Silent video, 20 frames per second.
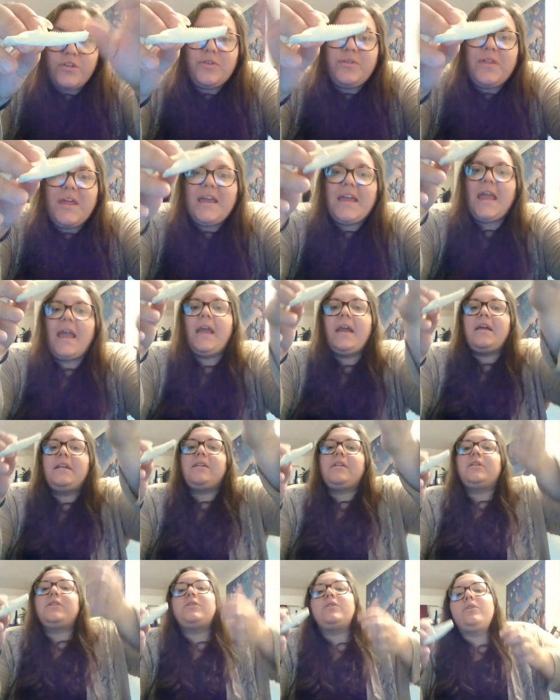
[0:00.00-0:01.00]
So they
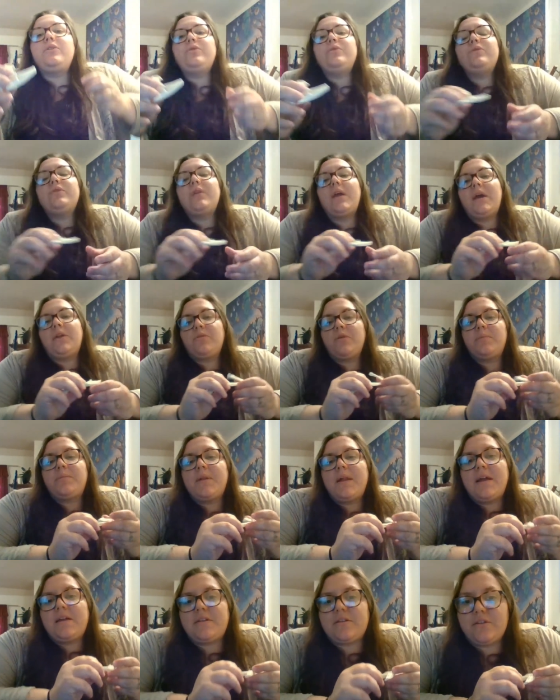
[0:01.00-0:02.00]
can't lose and
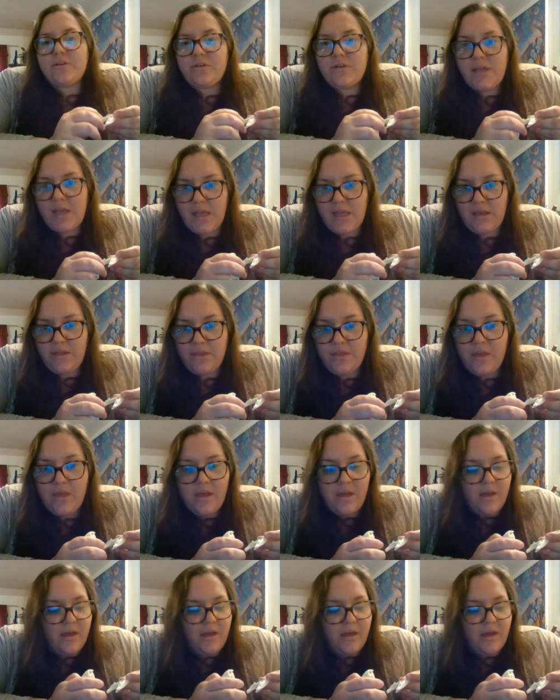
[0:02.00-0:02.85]
replace their teeth.